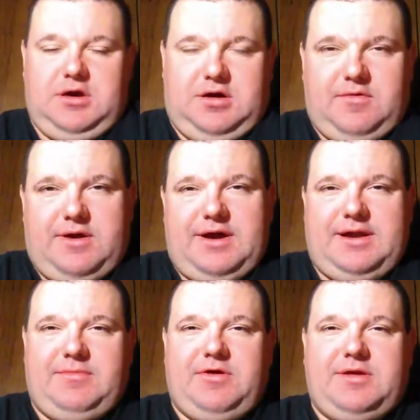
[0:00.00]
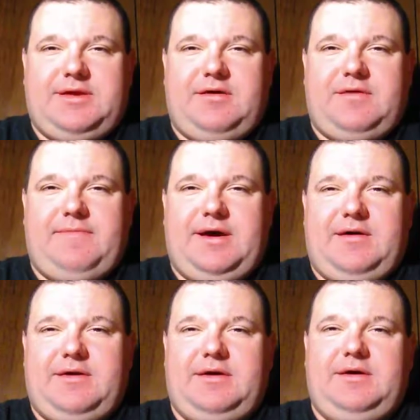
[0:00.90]
All right, I'm going to talk
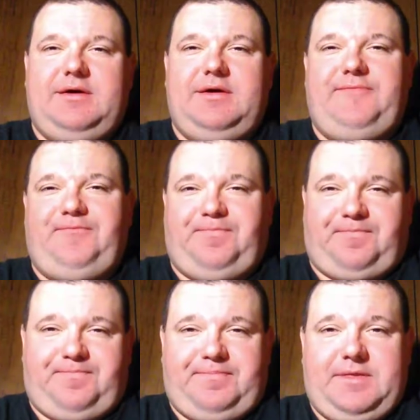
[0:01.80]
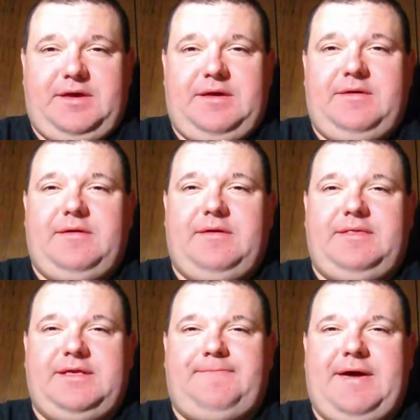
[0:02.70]
about
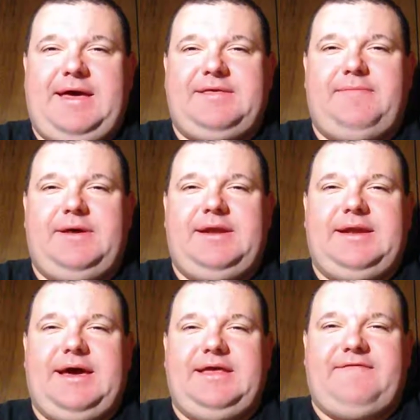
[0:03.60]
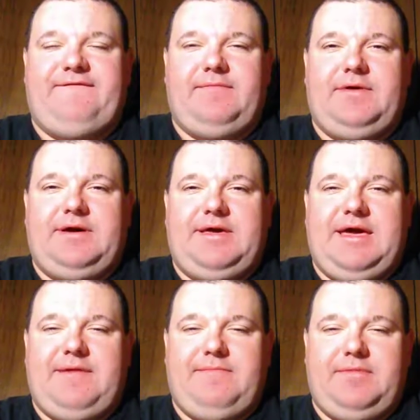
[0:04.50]
this past Monday night's football
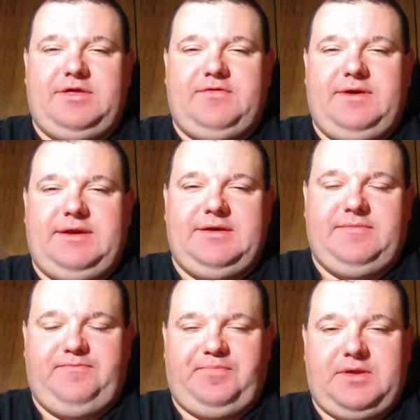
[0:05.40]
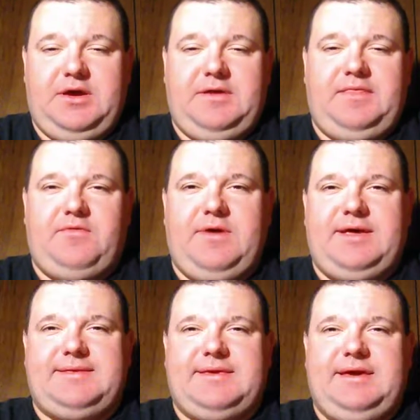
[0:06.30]
game between the
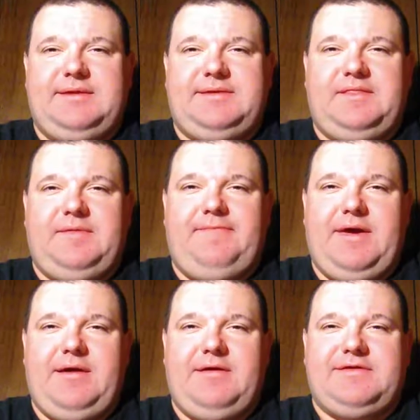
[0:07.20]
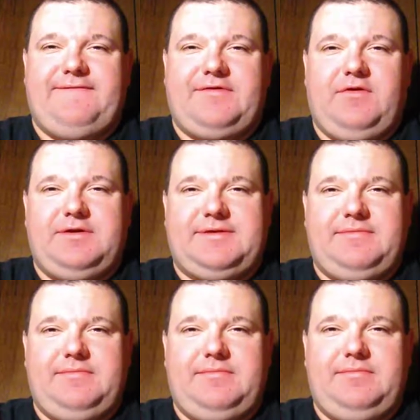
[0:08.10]
Redskins and the Bears. Of
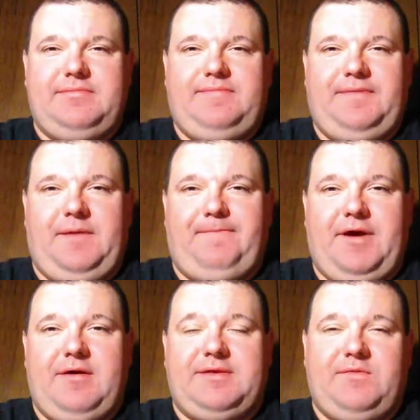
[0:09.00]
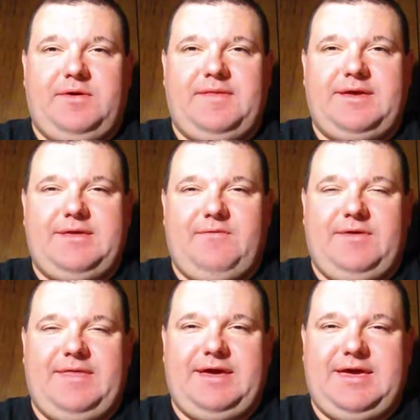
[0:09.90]
course, the Bears
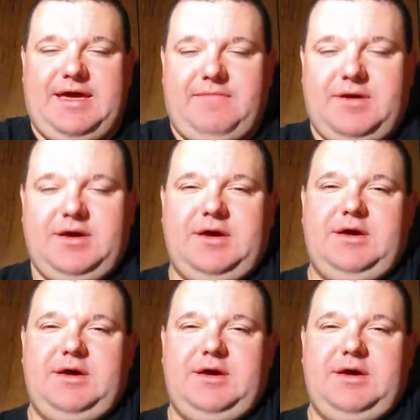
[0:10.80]
won that game,